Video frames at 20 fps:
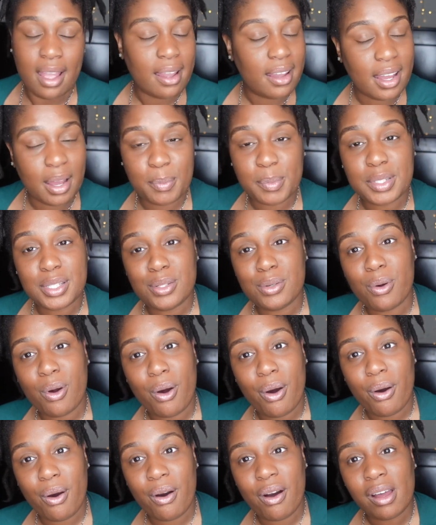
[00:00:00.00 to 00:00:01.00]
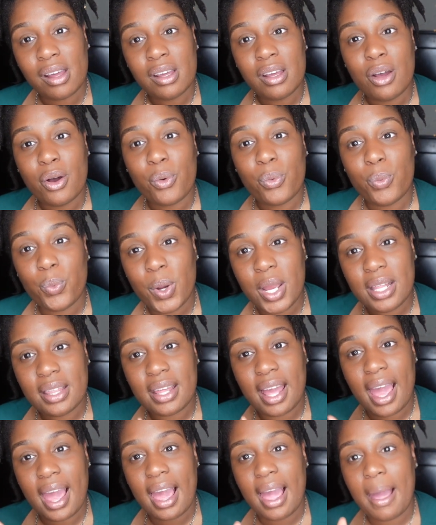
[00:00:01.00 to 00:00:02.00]
coming to you all
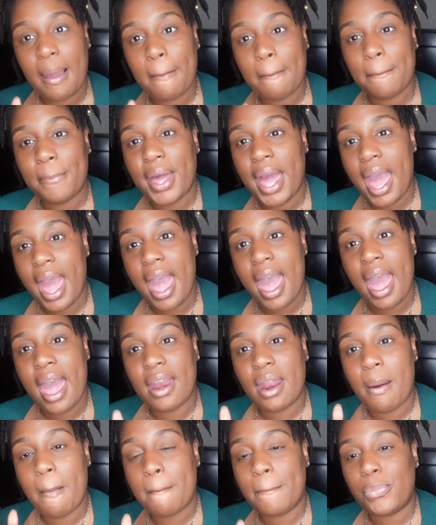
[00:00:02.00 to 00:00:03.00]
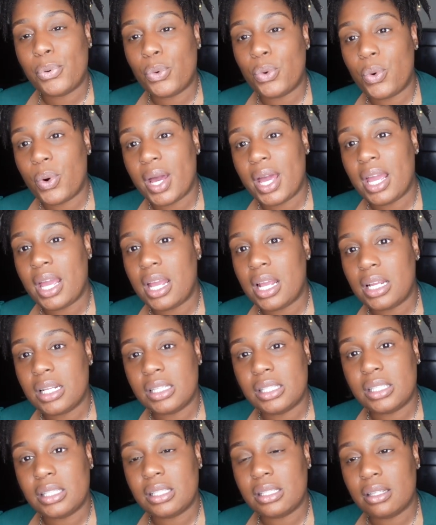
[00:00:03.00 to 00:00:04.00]
with a bad
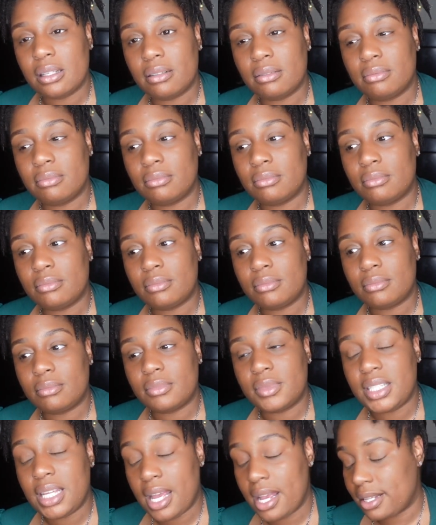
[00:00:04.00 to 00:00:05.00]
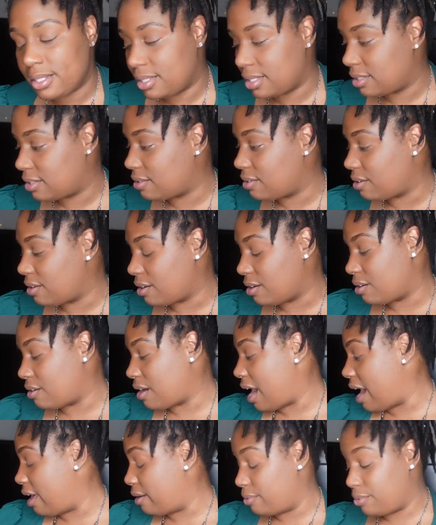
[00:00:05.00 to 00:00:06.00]
boys Texas girl.
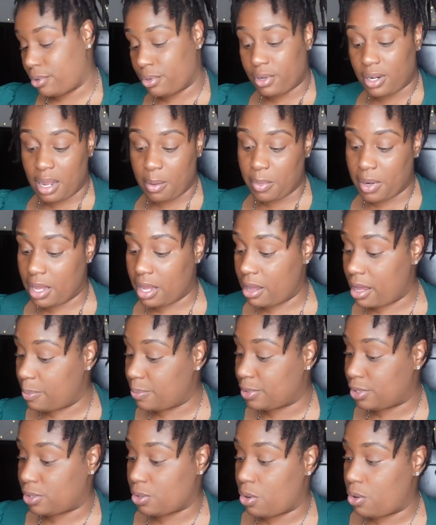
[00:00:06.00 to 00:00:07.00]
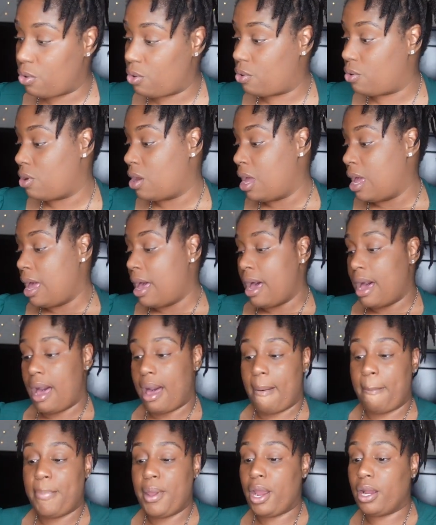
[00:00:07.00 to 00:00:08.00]
I don't know the name of that episode.
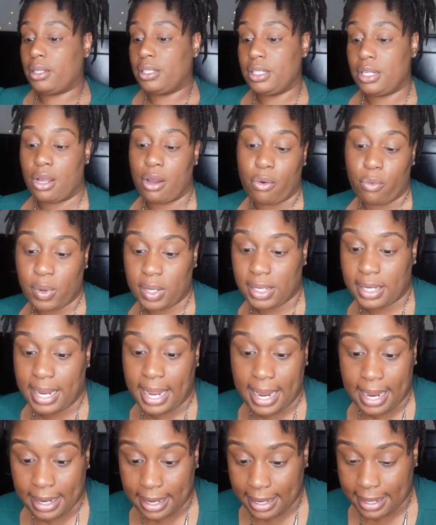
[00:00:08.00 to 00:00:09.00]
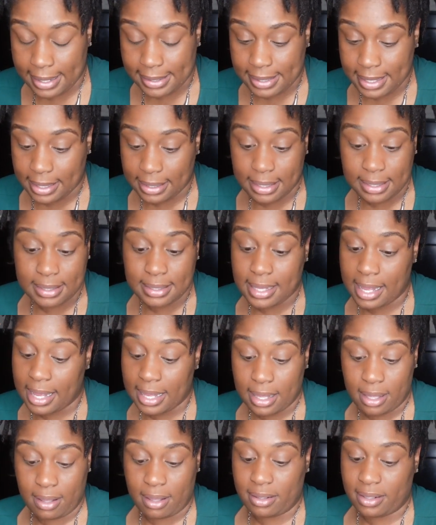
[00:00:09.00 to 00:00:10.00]
I barely know what day it is that this day
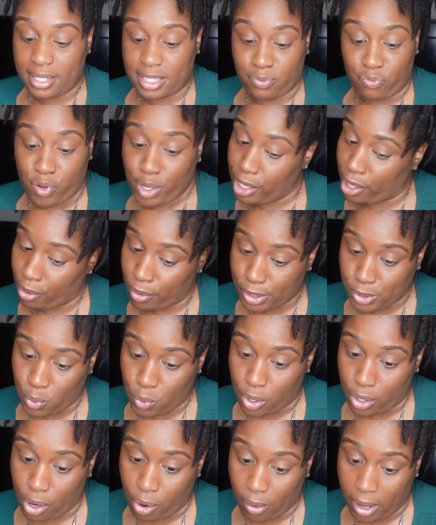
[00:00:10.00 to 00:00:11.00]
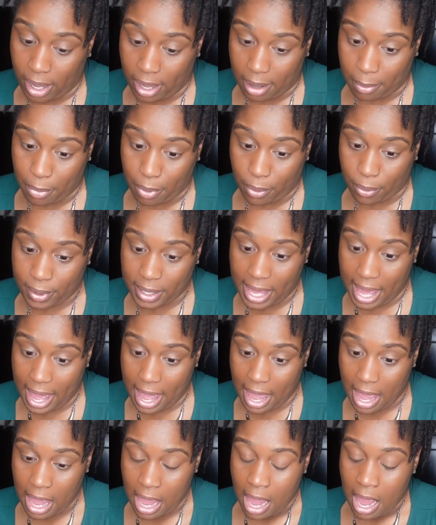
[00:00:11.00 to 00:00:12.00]
this video is going to go up,
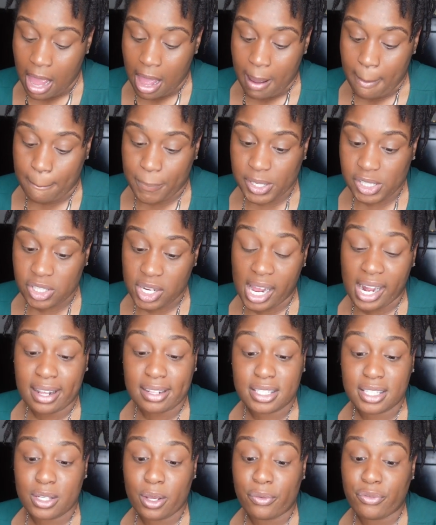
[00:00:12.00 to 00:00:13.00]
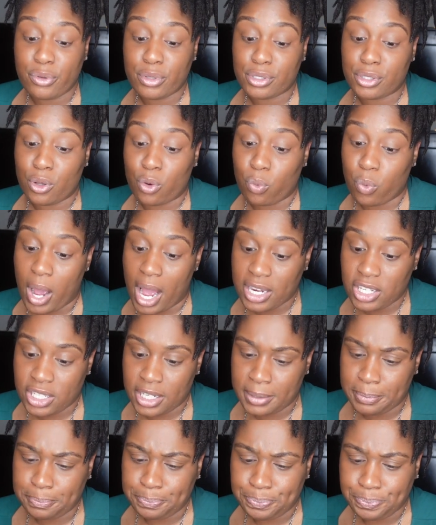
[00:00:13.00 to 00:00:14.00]
okay? But shout out to you if you're still
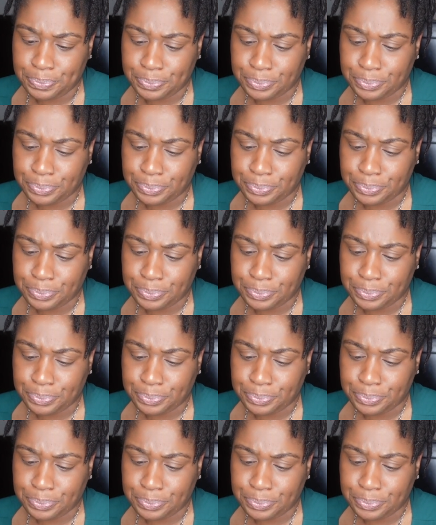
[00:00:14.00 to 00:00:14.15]
watching.